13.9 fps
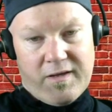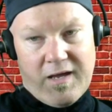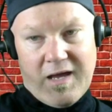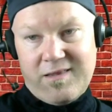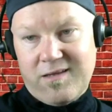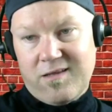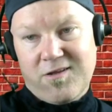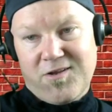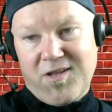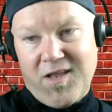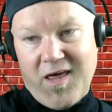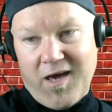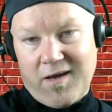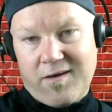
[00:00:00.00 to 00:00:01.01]
And neither do
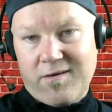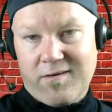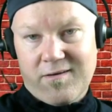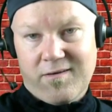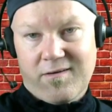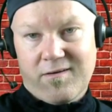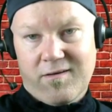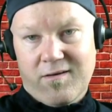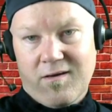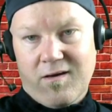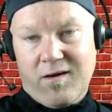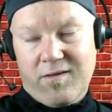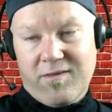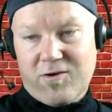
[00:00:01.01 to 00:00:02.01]
they.
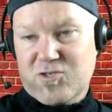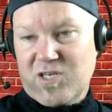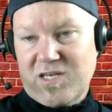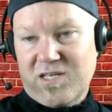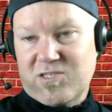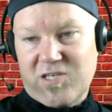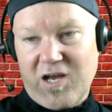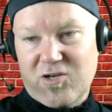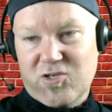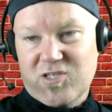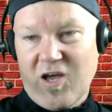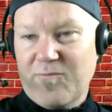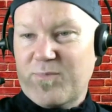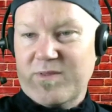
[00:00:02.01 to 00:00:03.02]
There's insider
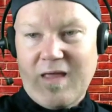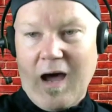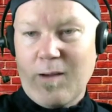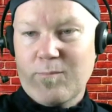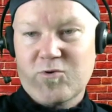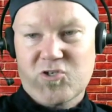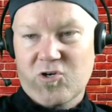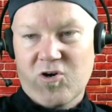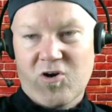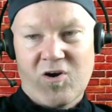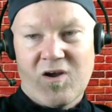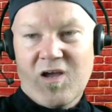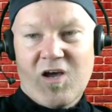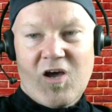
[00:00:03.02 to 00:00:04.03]
stuff, but I'm
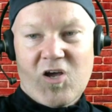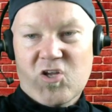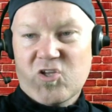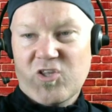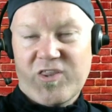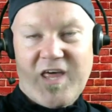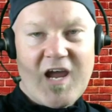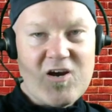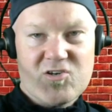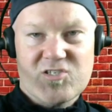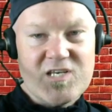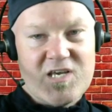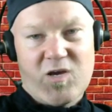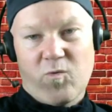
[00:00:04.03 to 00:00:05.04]
sure they're
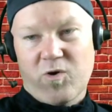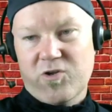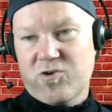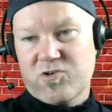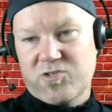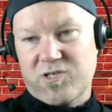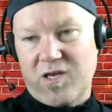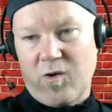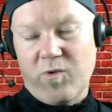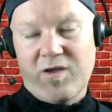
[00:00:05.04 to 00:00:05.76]
seeing what you're seeing.